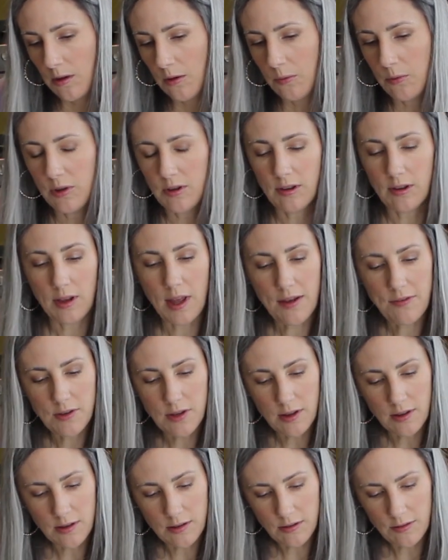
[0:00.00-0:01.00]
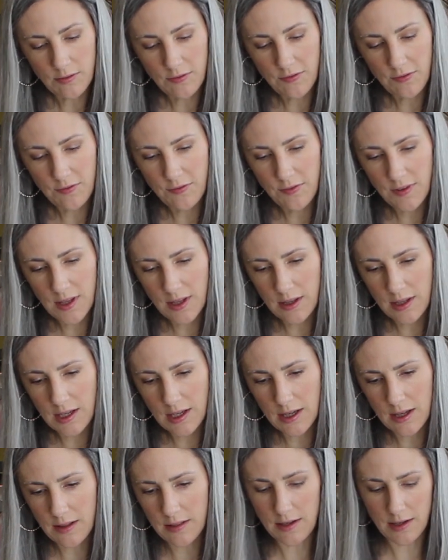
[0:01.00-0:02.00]
what's left of this
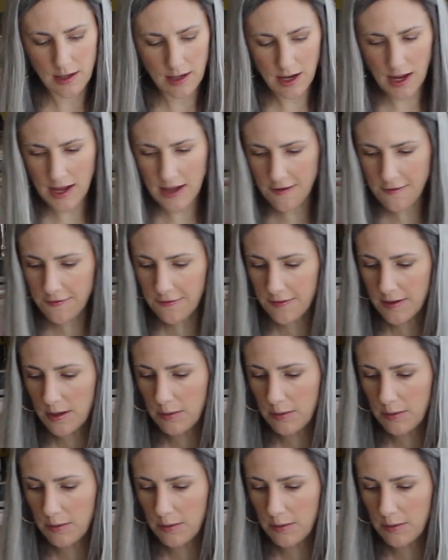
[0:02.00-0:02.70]
filling on the knife